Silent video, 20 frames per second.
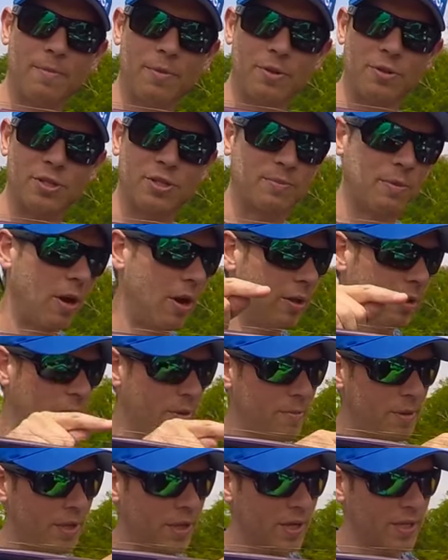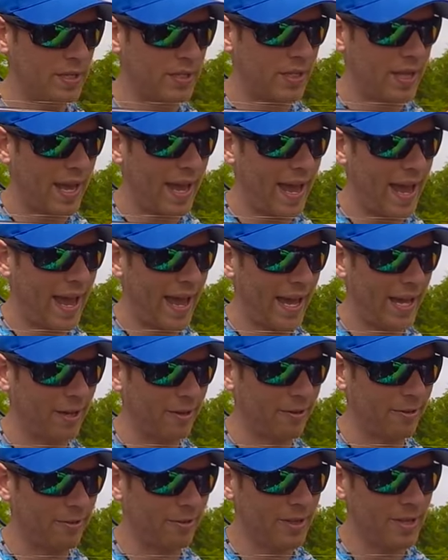They're smaller because the
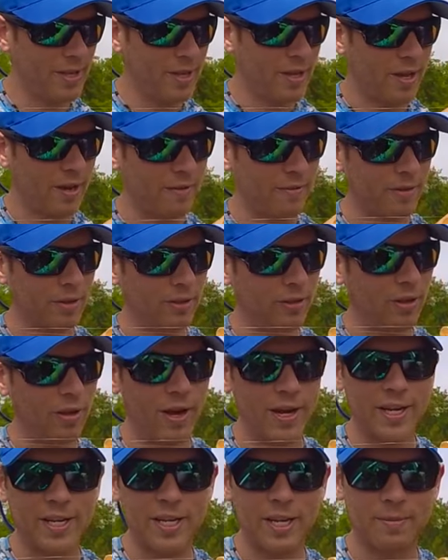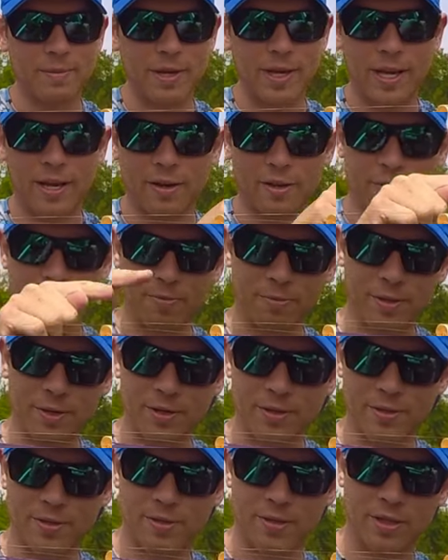angle of the line coming out of the
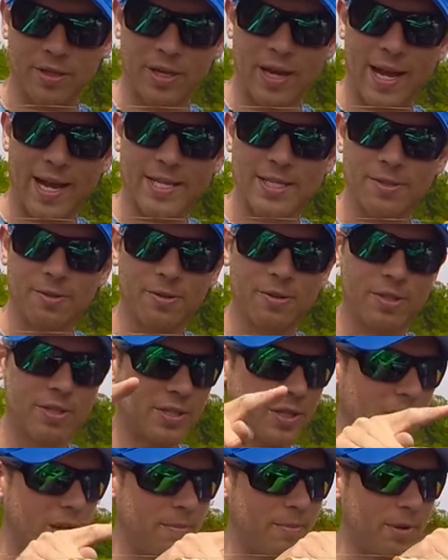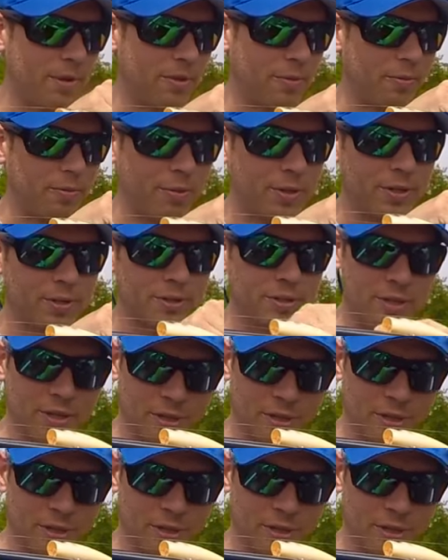reel. So the guides are on the top and the reel's